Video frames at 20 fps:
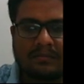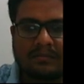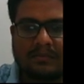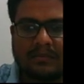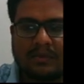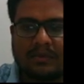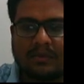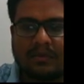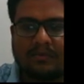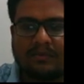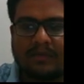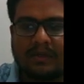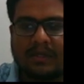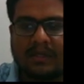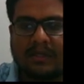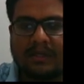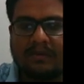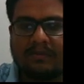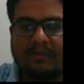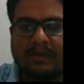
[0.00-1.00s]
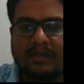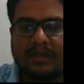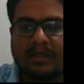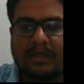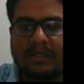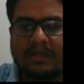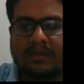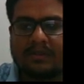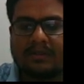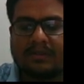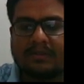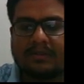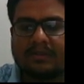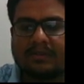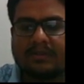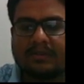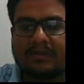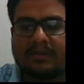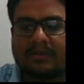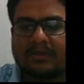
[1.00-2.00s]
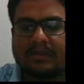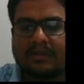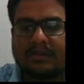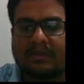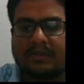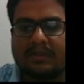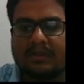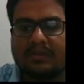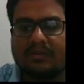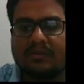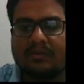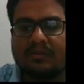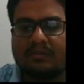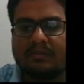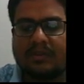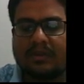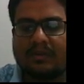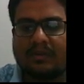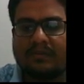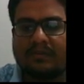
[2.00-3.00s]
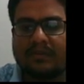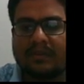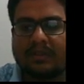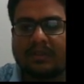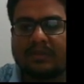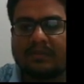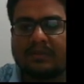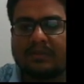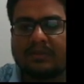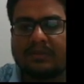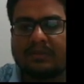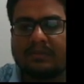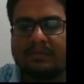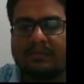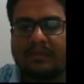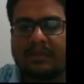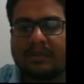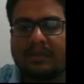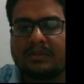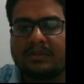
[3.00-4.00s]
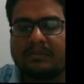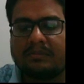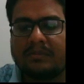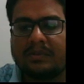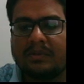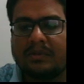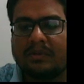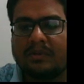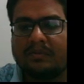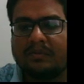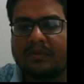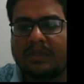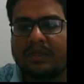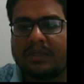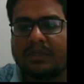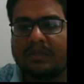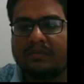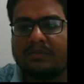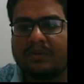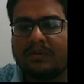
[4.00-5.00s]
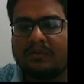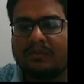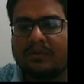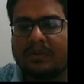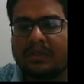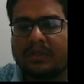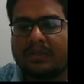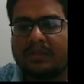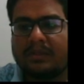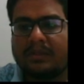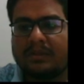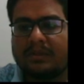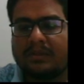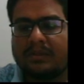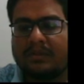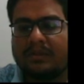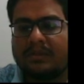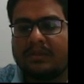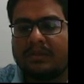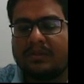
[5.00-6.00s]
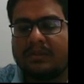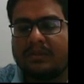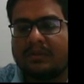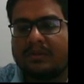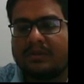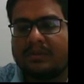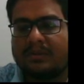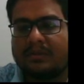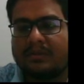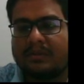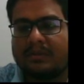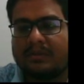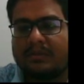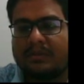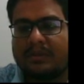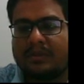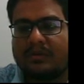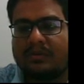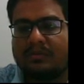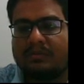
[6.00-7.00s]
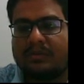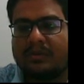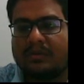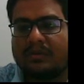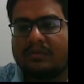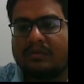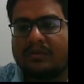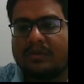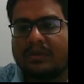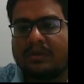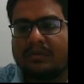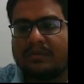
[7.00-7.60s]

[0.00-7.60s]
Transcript: P of A given X to P of X plus P of A given Y to P of Y.